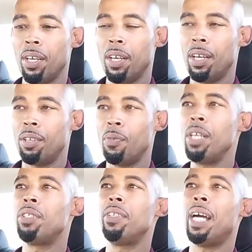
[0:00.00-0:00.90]
And the
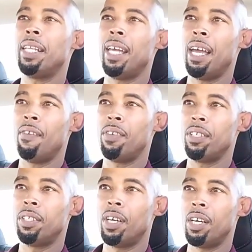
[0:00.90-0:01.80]
reason you got to have
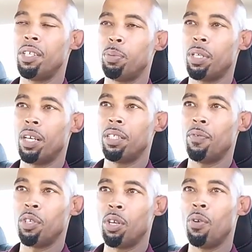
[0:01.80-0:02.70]
this done is because if
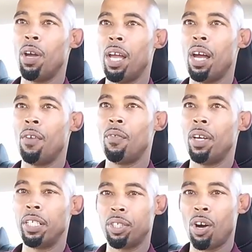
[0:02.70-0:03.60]
you don't have
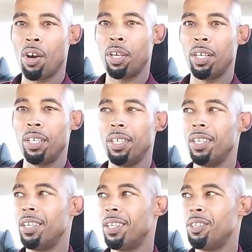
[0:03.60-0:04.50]
a target,
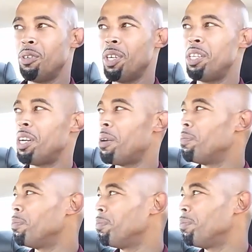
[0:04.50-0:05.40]
you end up
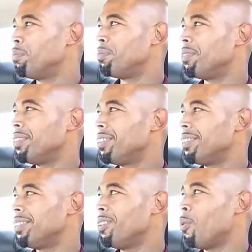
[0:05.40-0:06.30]

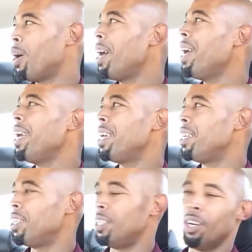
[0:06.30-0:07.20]

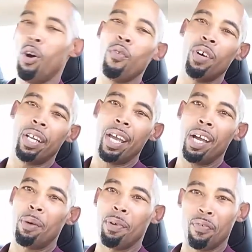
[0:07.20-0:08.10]
way over
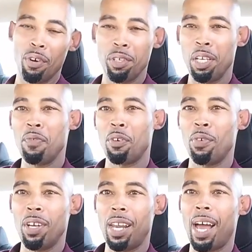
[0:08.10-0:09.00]
there before you even
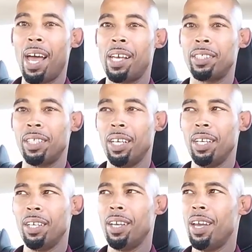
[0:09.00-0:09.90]
realize,
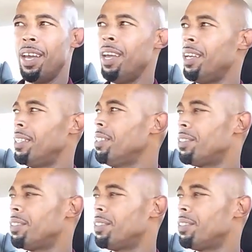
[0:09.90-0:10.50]
hey,